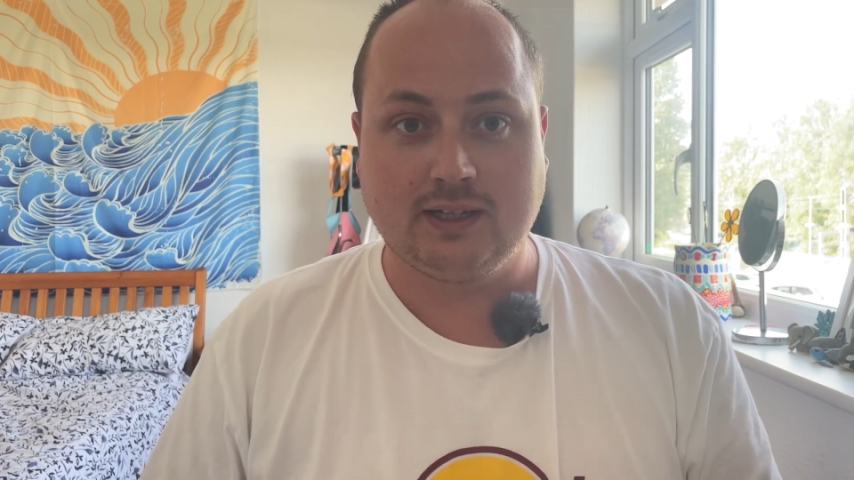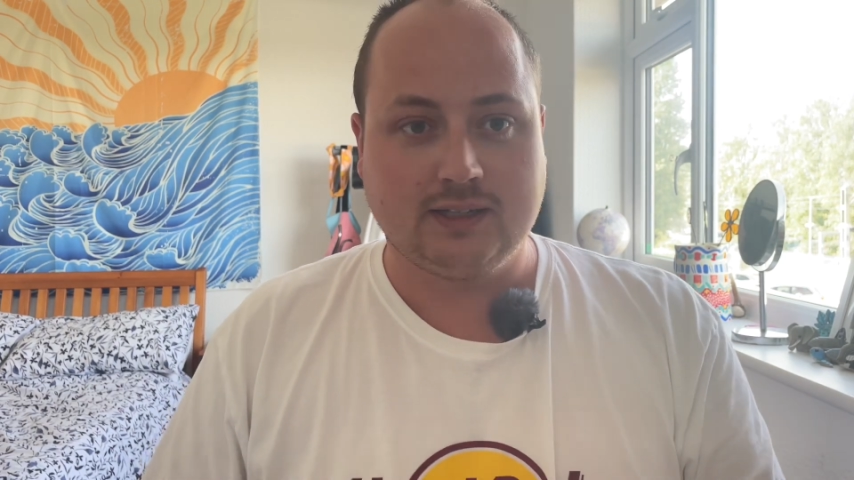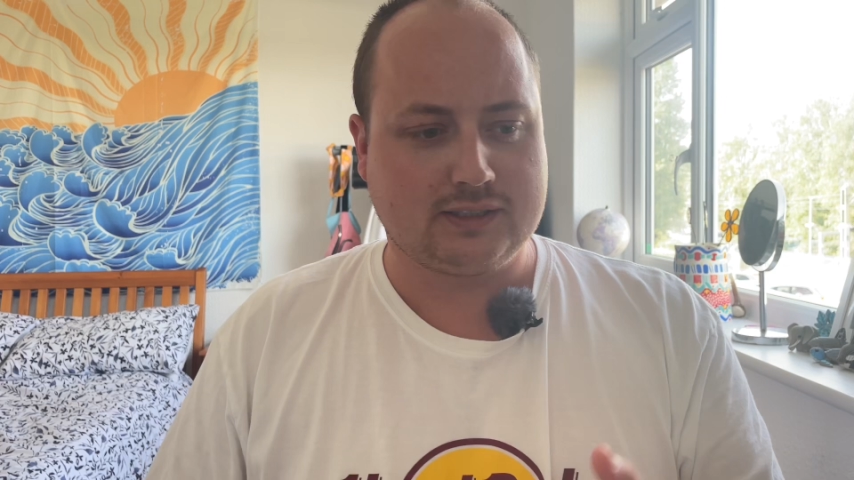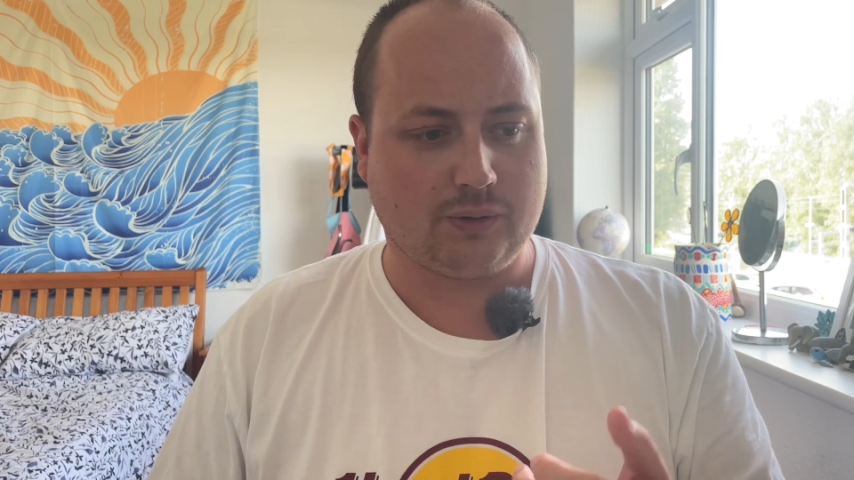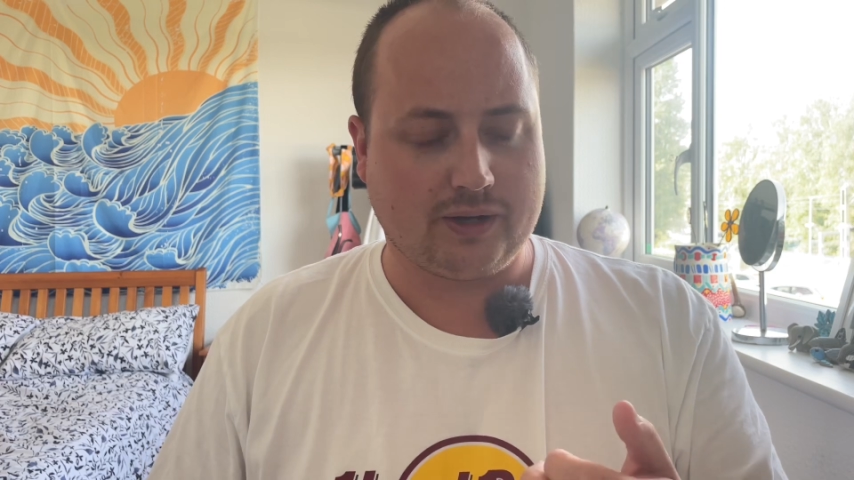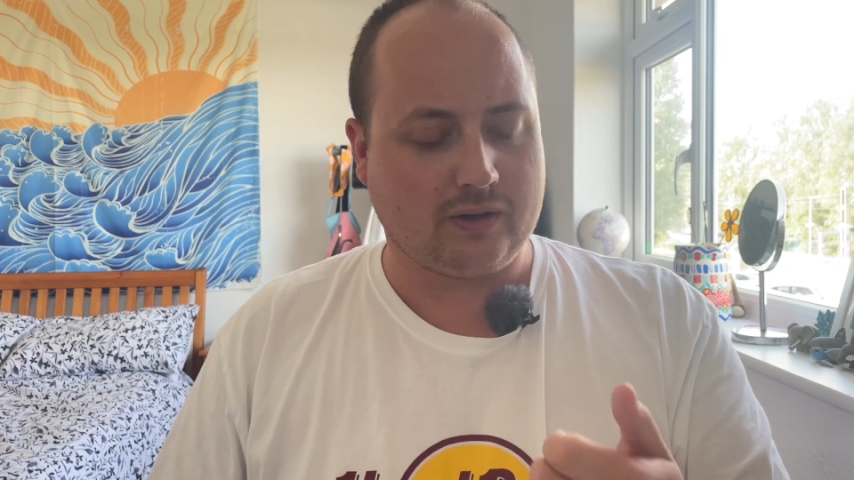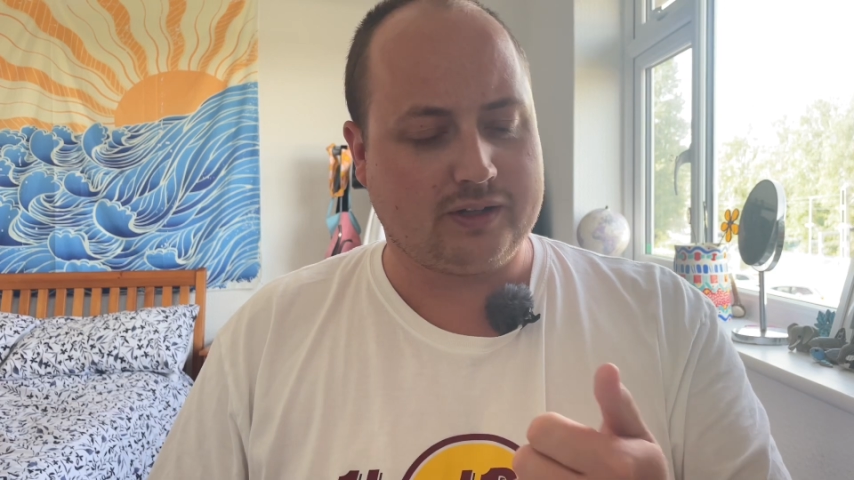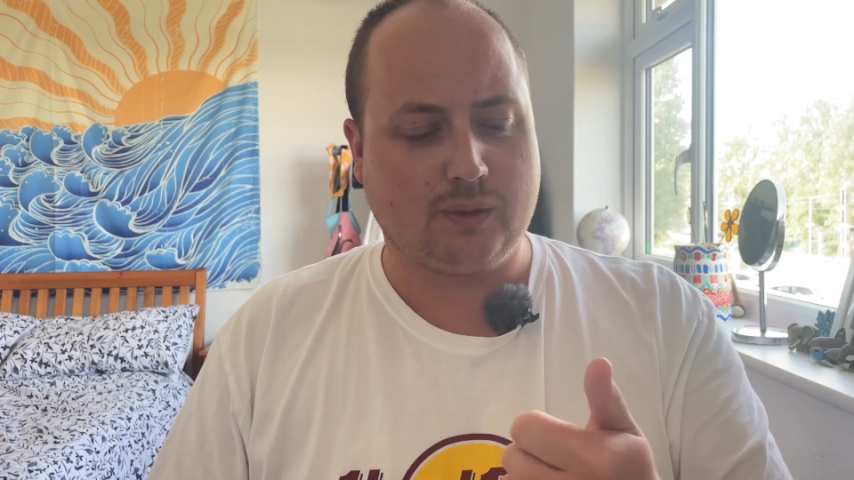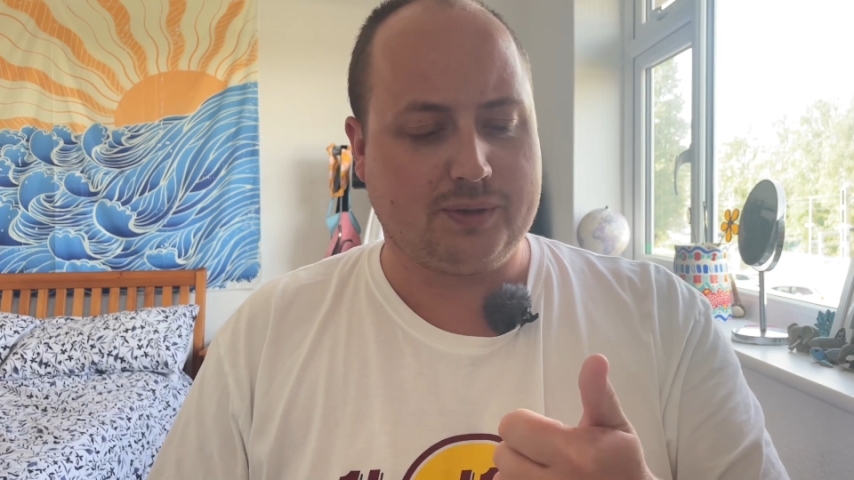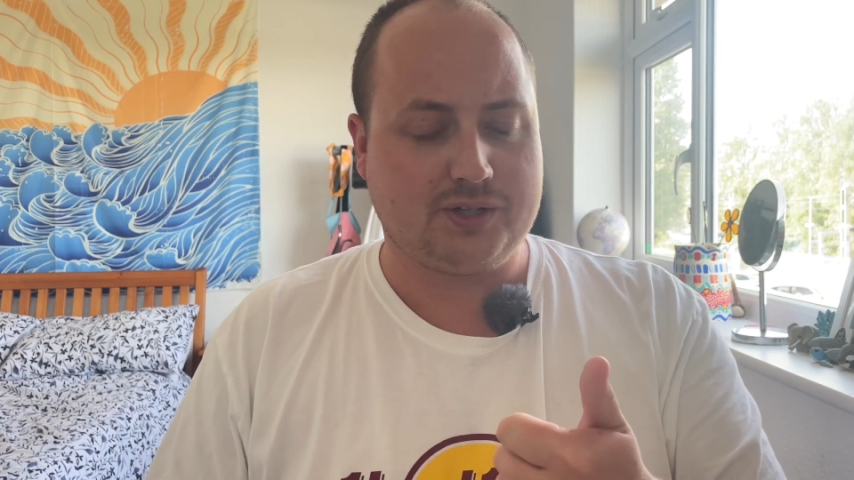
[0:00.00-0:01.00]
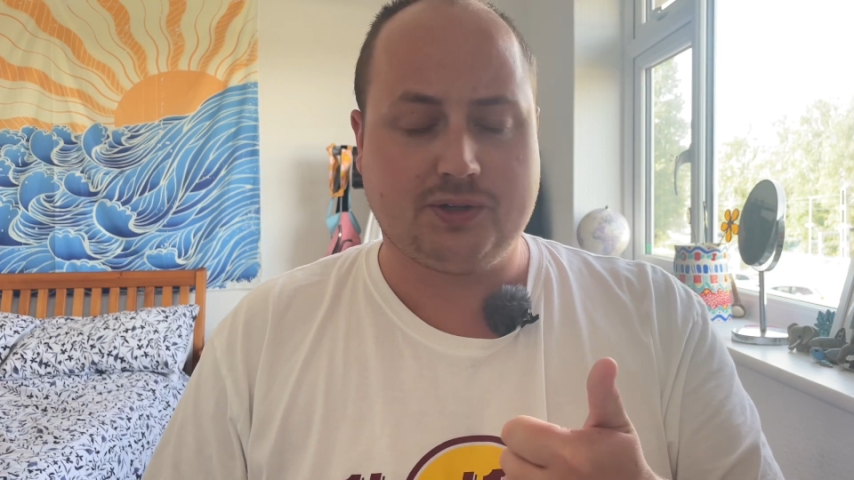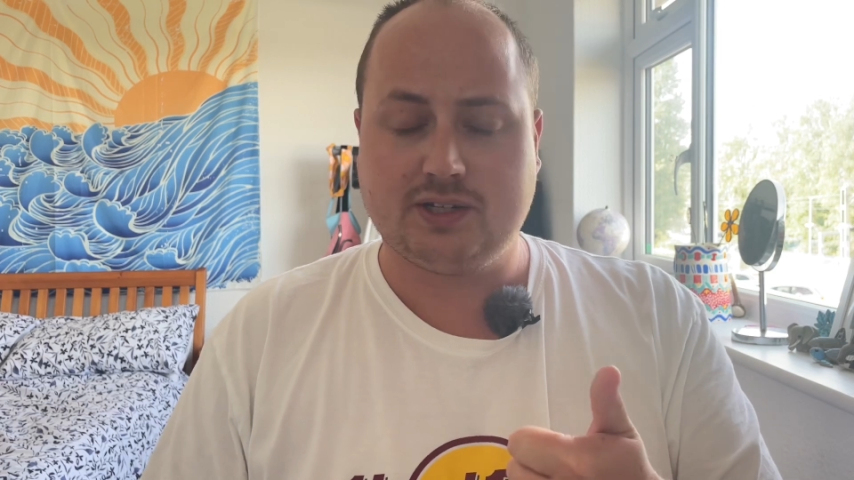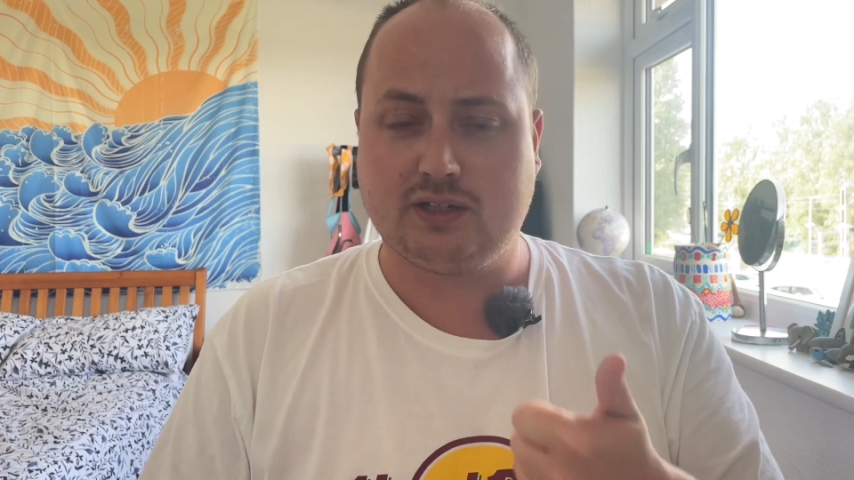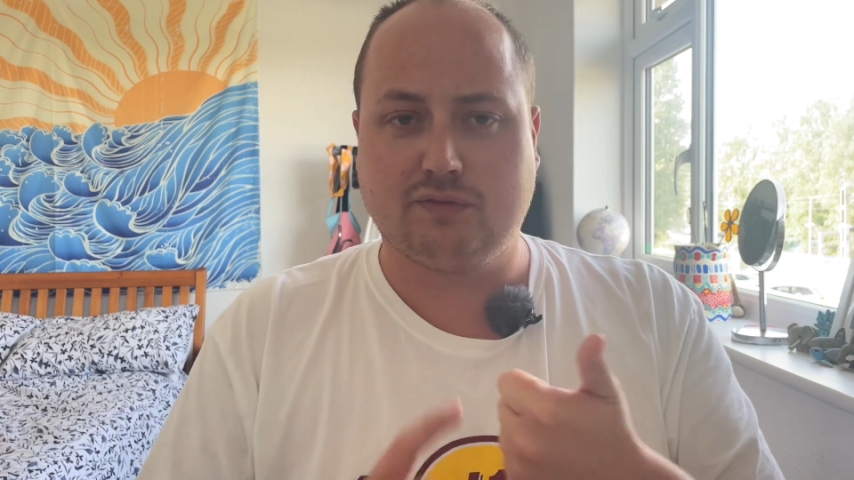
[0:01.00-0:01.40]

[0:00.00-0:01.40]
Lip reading: So I got the opportunity to